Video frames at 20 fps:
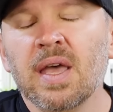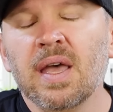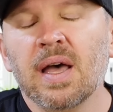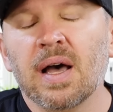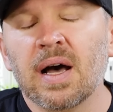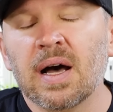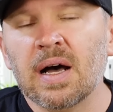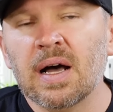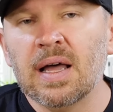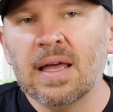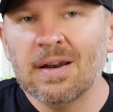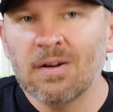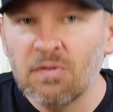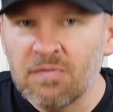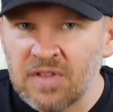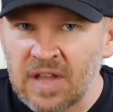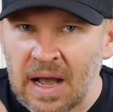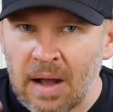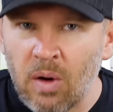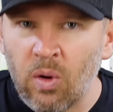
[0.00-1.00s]
Uh, and
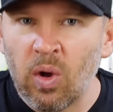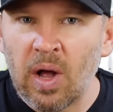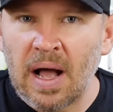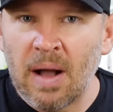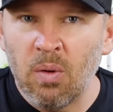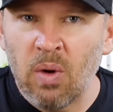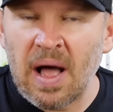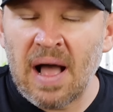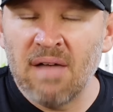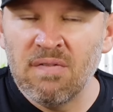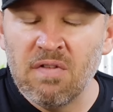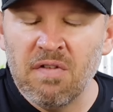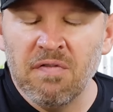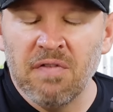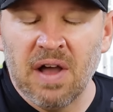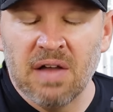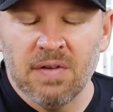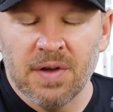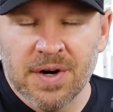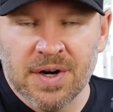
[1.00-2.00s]
hopefully I'll, I will have the
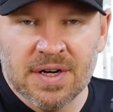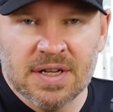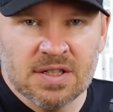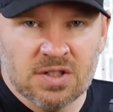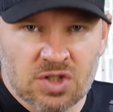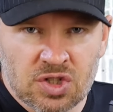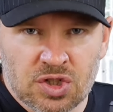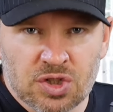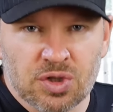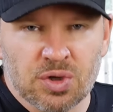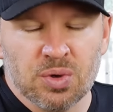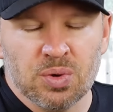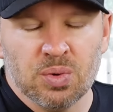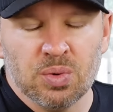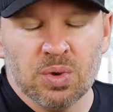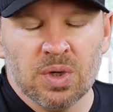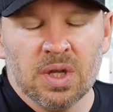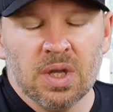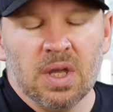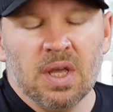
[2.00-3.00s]
500 in
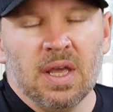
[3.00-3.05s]
soon